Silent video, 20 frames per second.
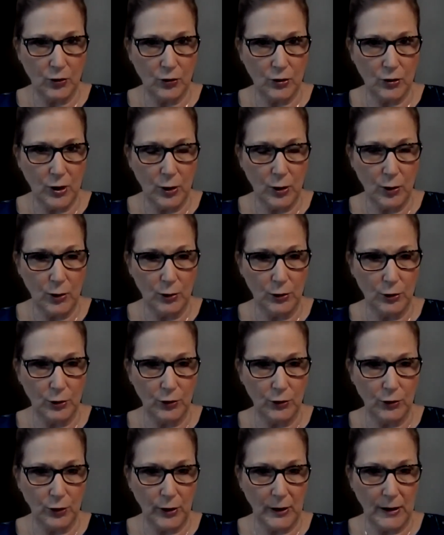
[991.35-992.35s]

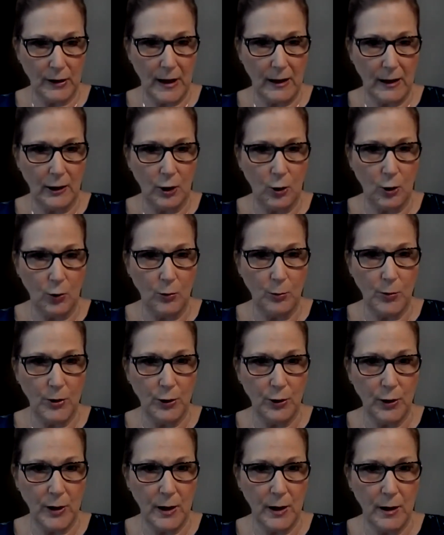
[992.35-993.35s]
shareholders during that loan
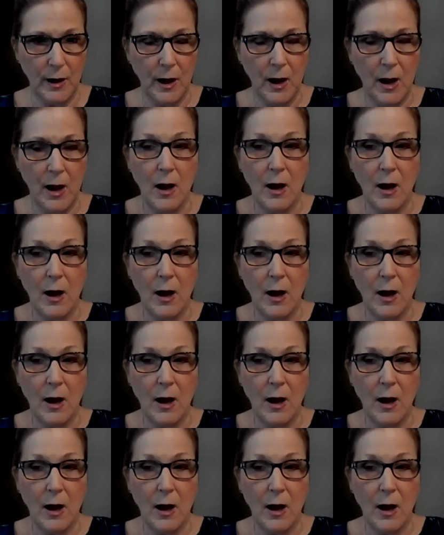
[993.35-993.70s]
period